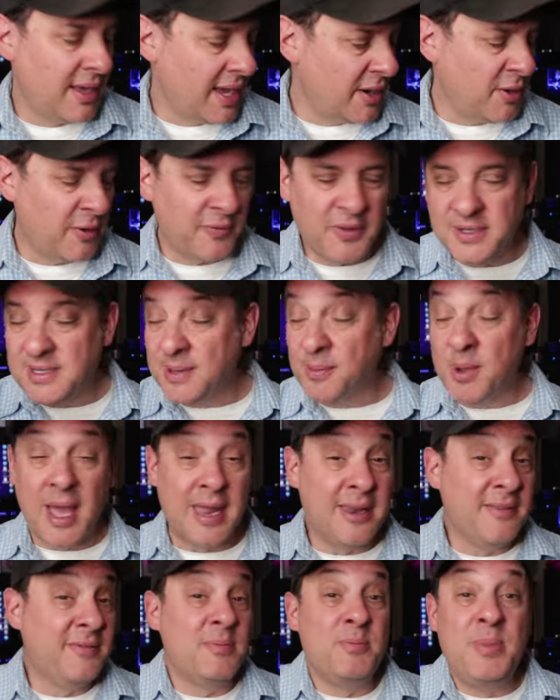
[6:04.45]
I don't know if there's some
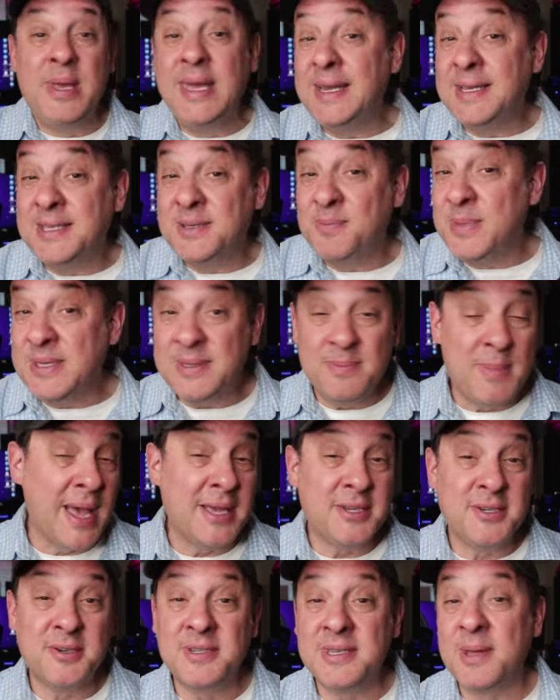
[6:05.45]
kind of impedance
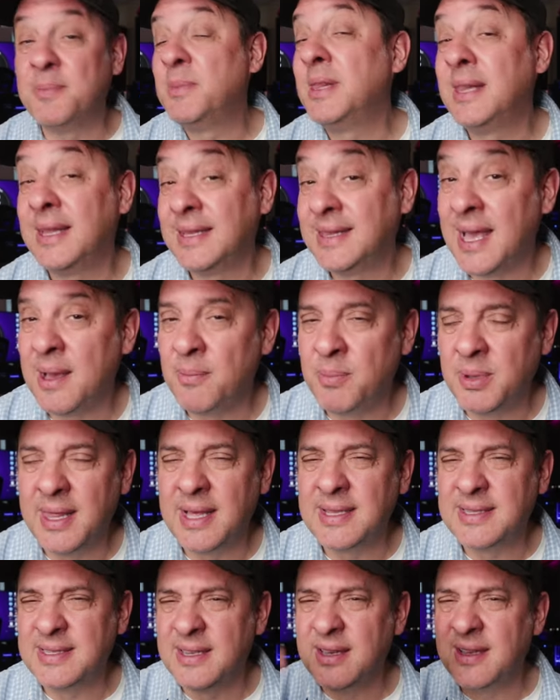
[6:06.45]
mismatch or something like that, but
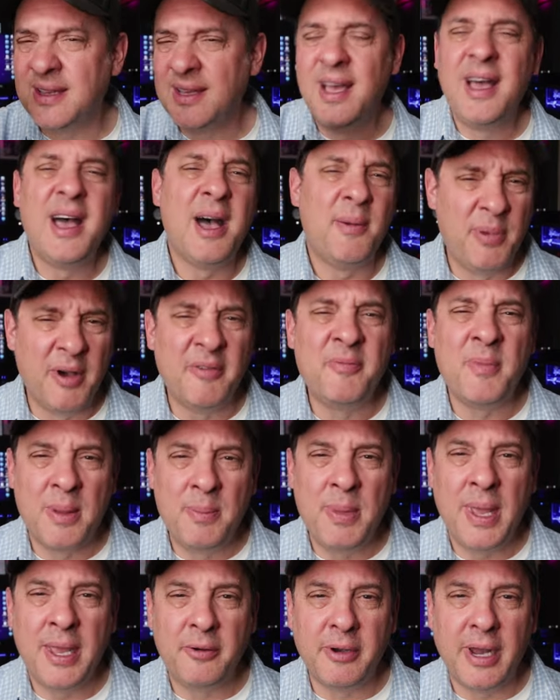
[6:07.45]
that's uh, above my
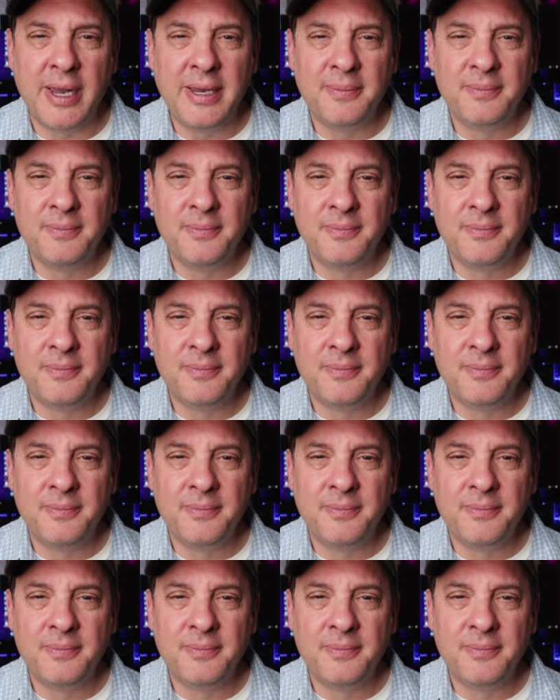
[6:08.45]
pay grade.